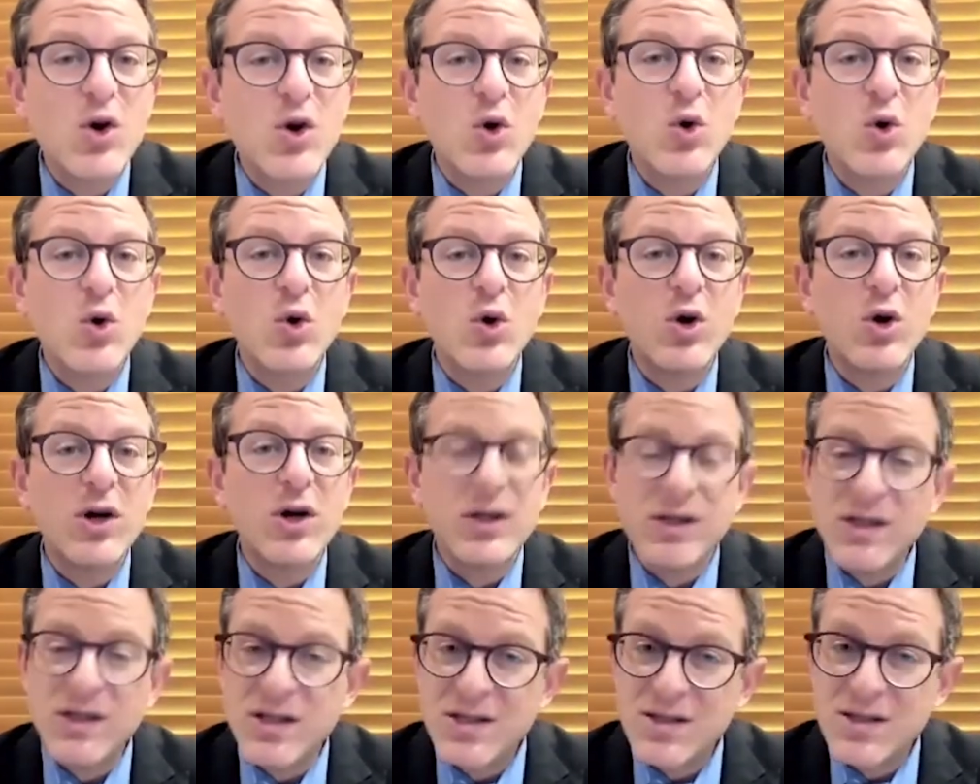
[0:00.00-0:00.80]
or
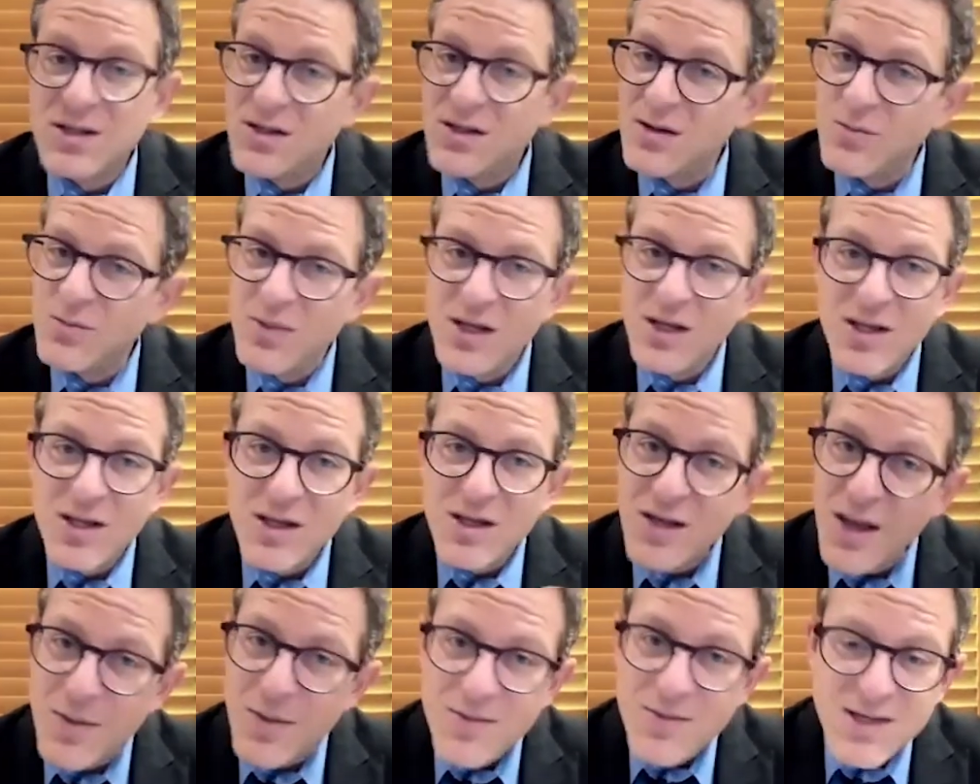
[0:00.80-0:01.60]
at least be in
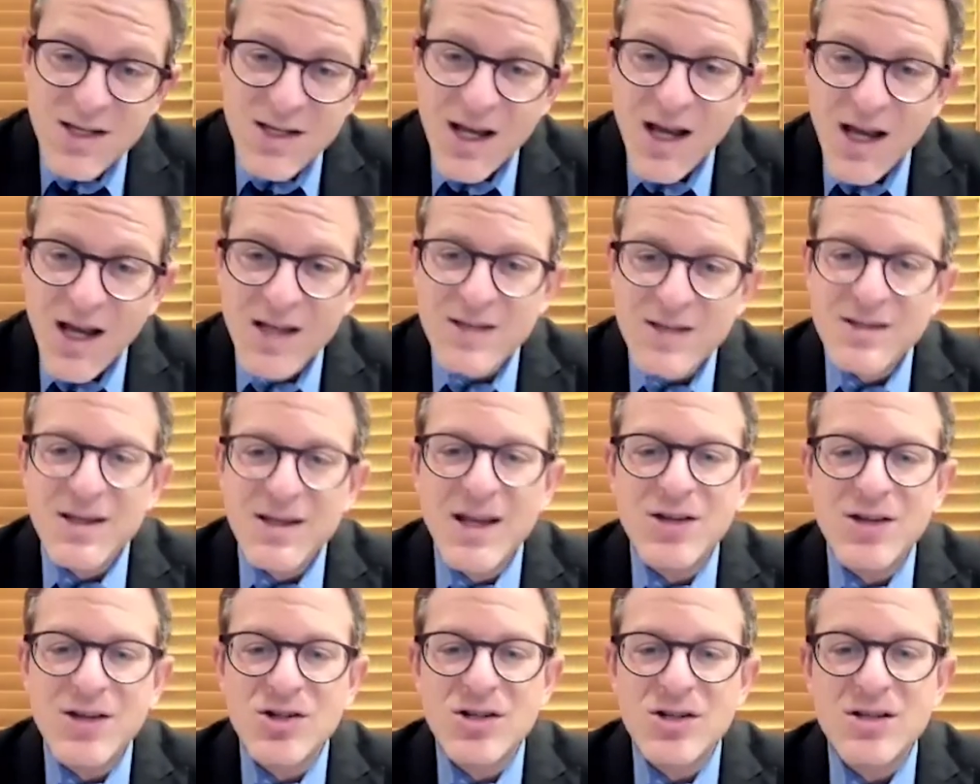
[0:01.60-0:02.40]
the MCI
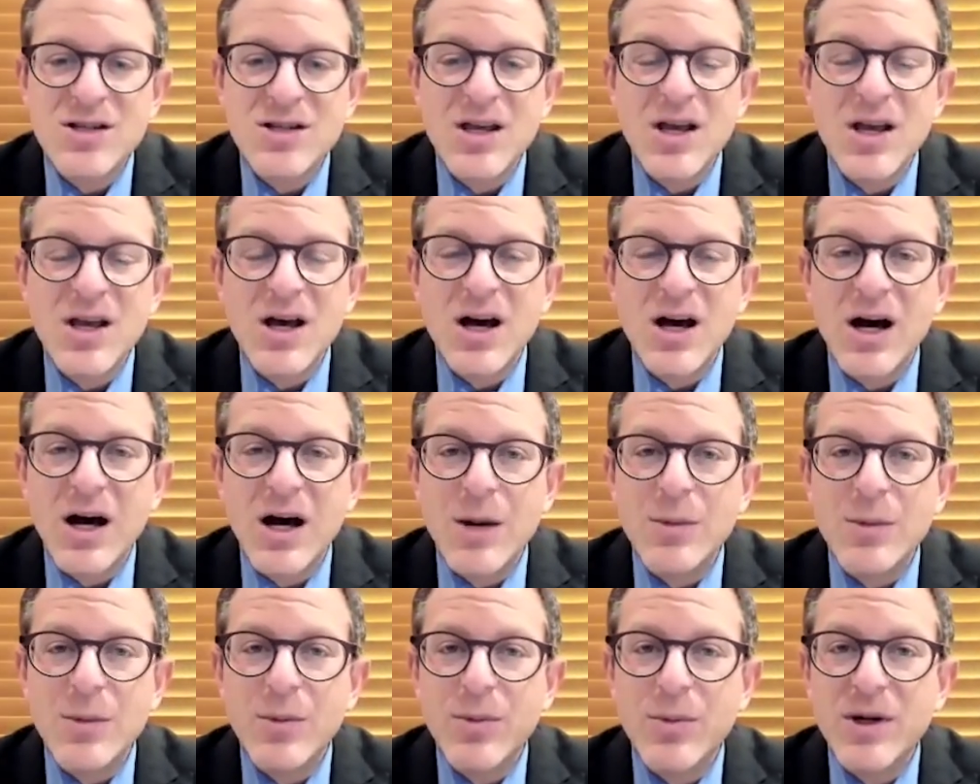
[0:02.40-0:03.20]
stages,
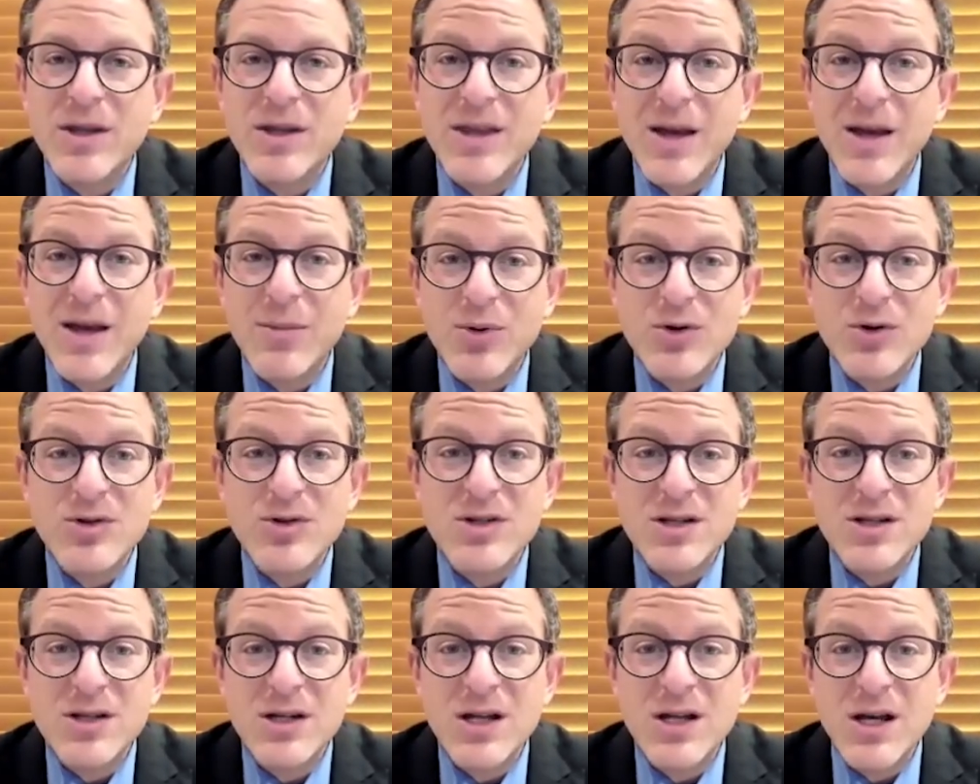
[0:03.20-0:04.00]
but that
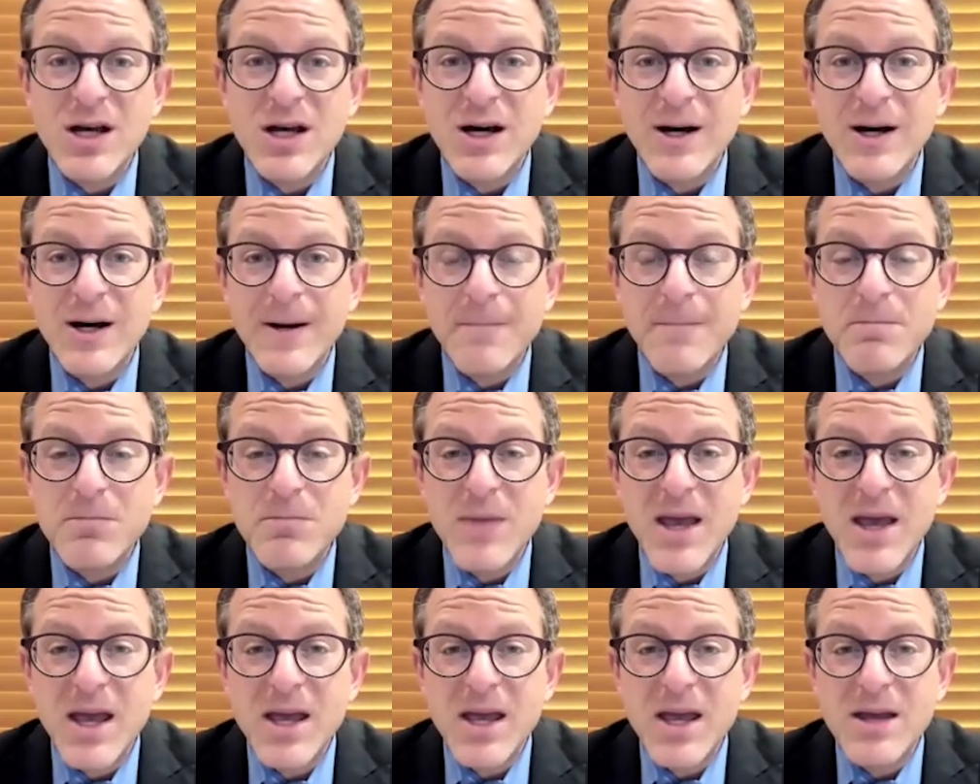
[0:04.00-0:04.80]
person
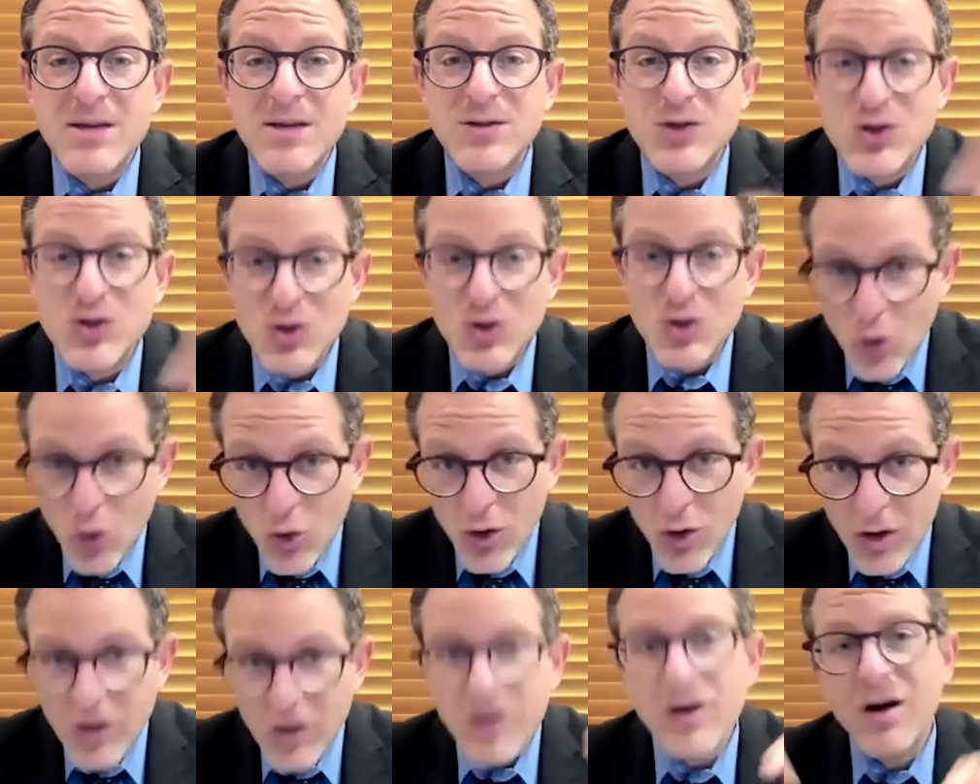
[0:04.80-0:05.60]
may
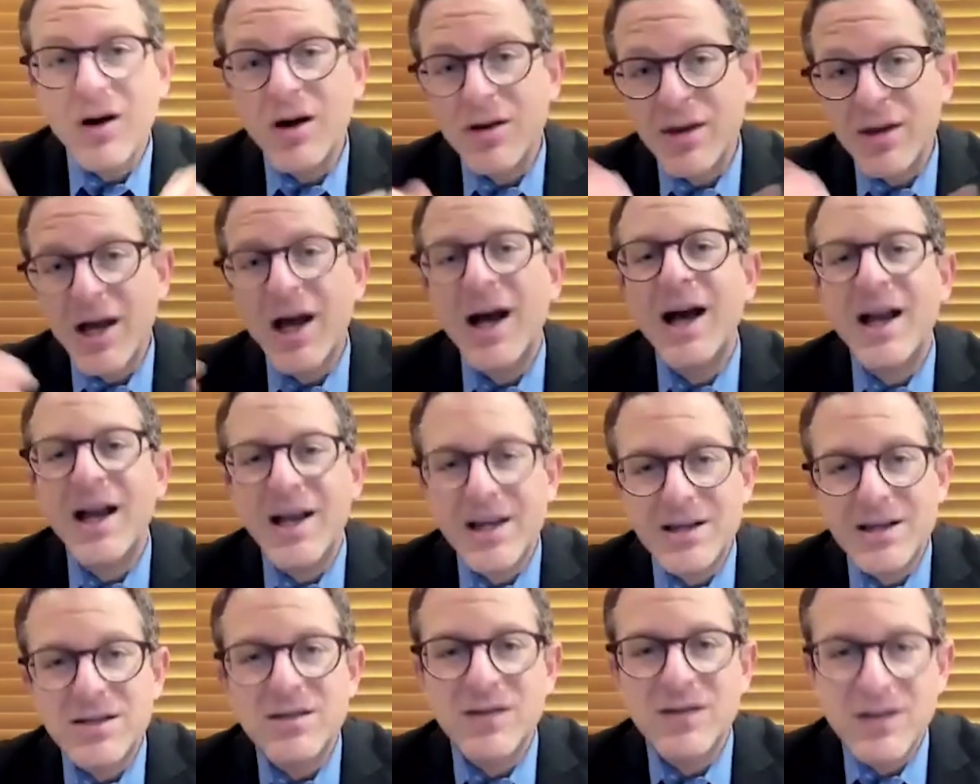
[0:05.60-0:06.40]
score on the high
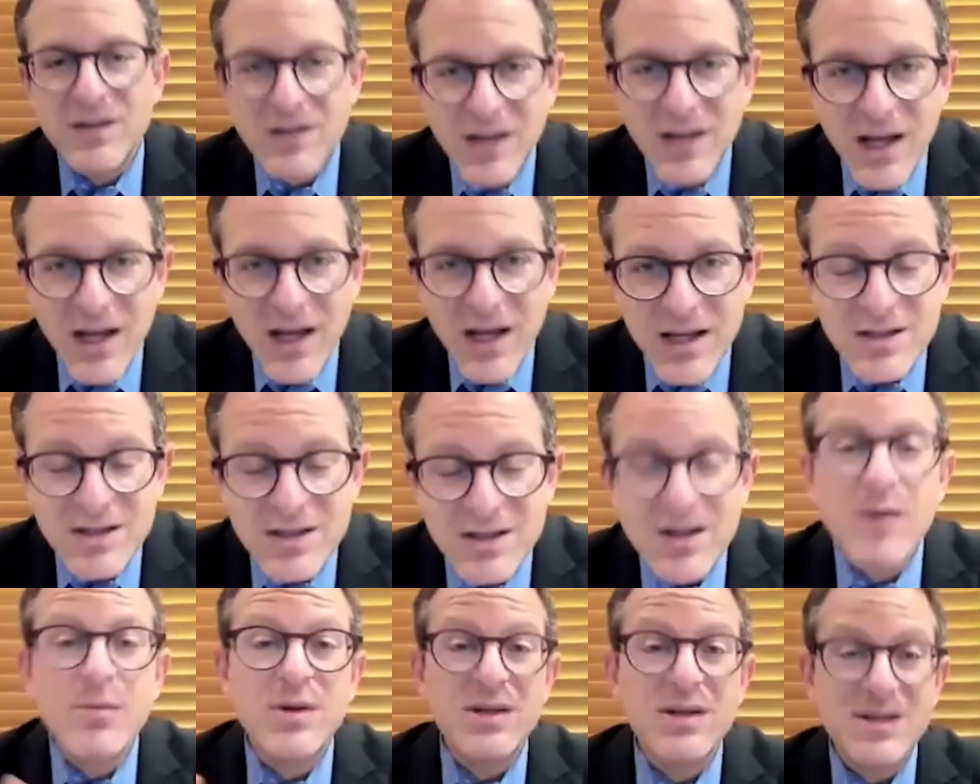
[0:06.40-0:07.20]
end of the
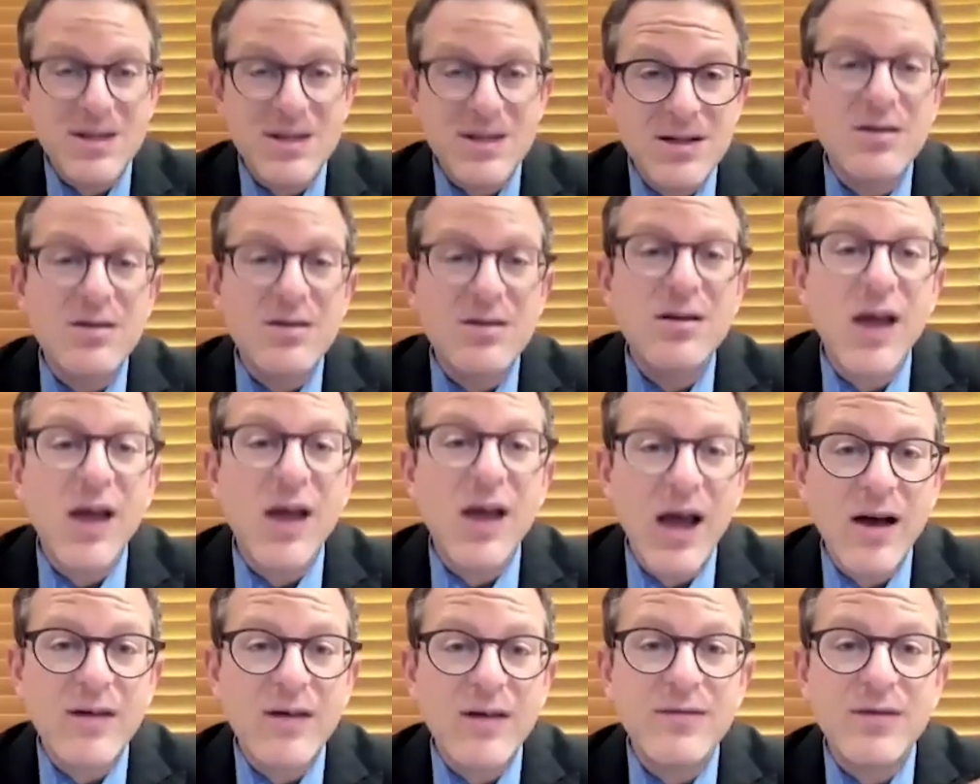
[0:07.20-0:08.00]
test, but still
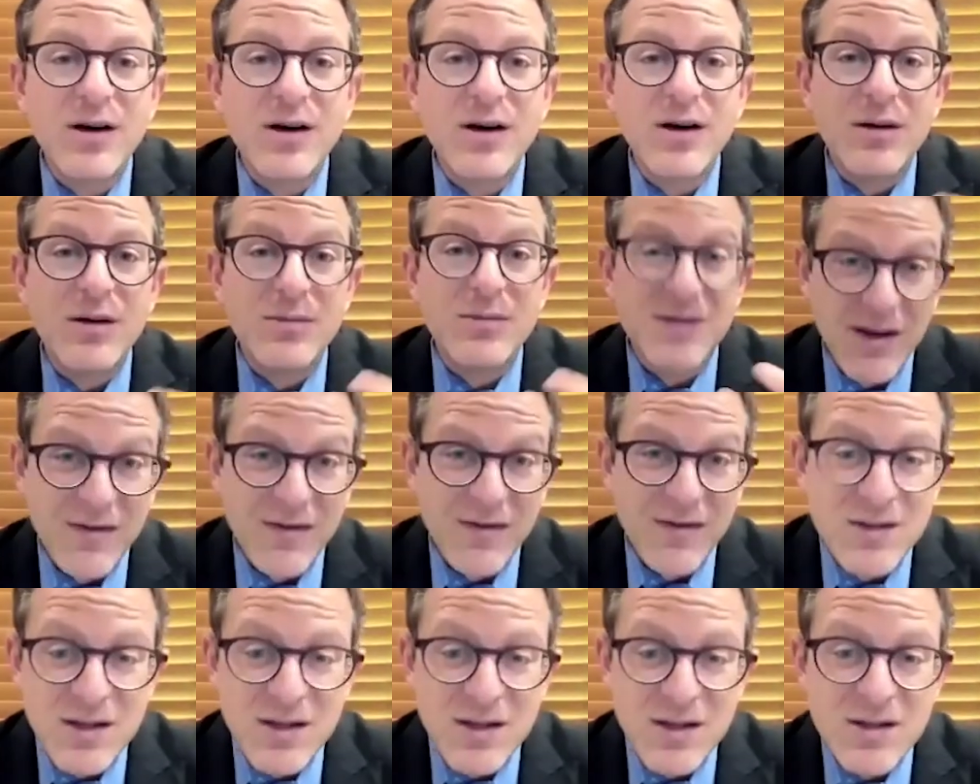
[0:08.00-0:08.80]
have
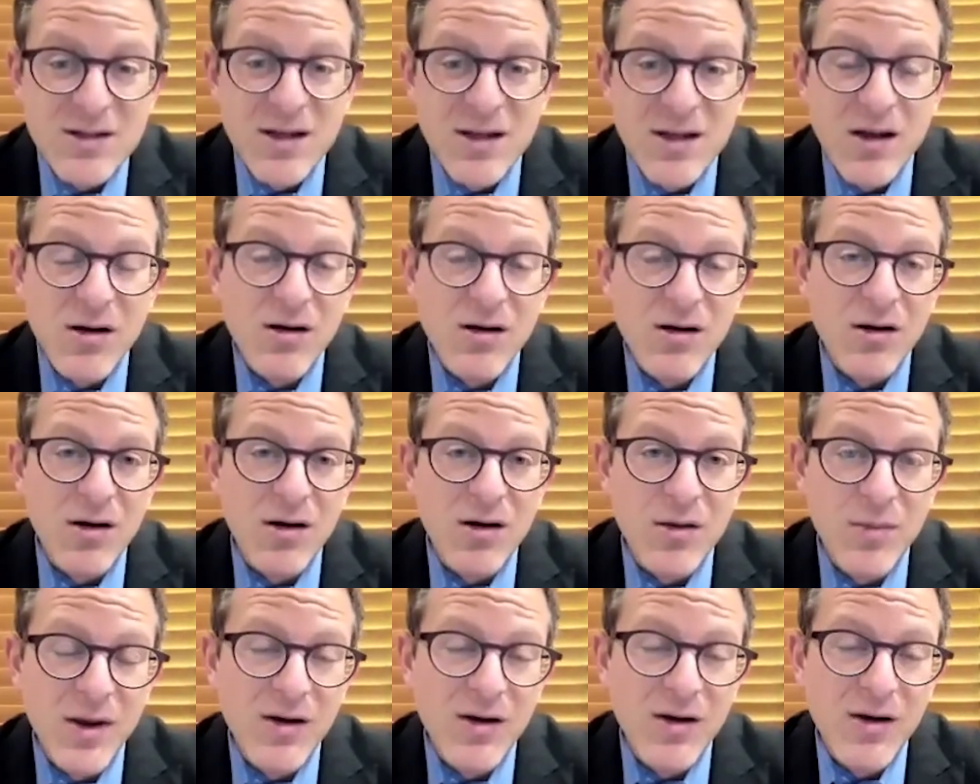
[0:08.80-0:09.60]
deficits that are
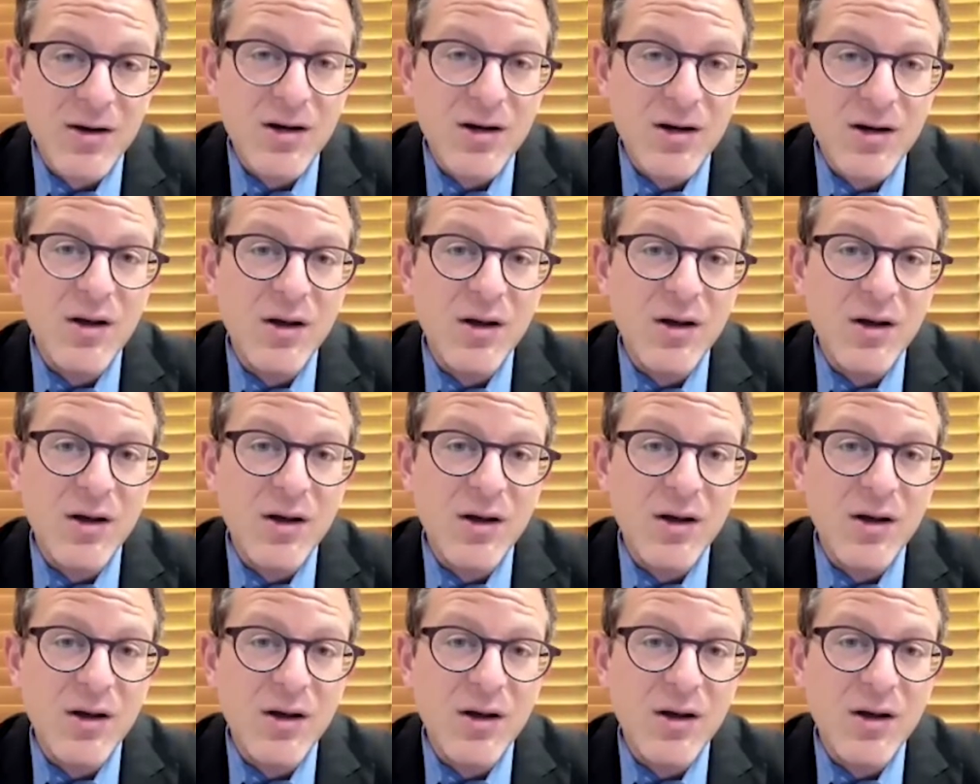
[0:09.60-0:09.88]
apparent